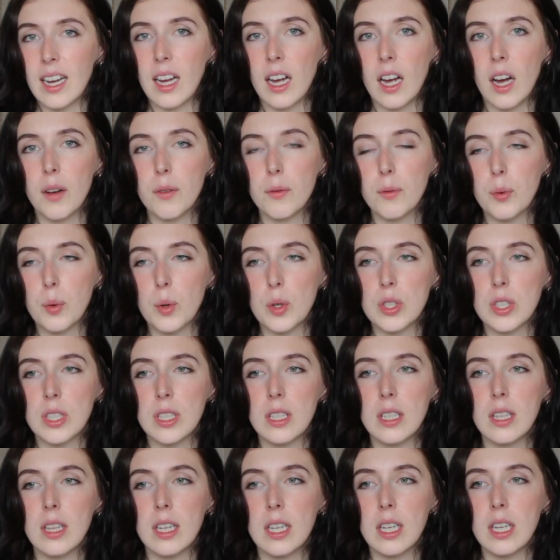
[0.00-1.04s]

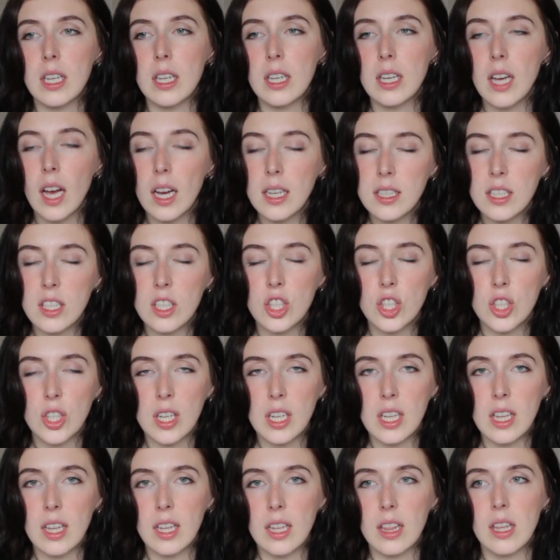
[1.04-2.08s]
Unfortunately, like, yes, it's
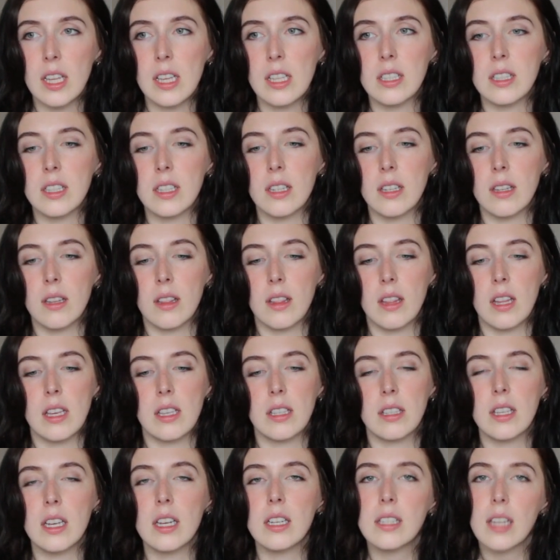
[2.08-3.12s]
shitty, like these
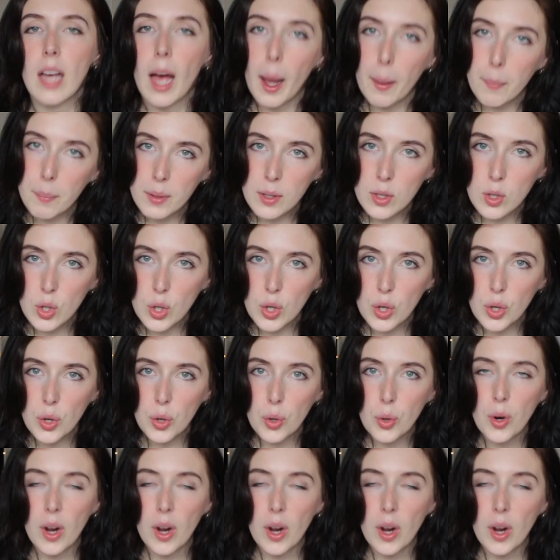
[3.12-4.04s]
things happen to you,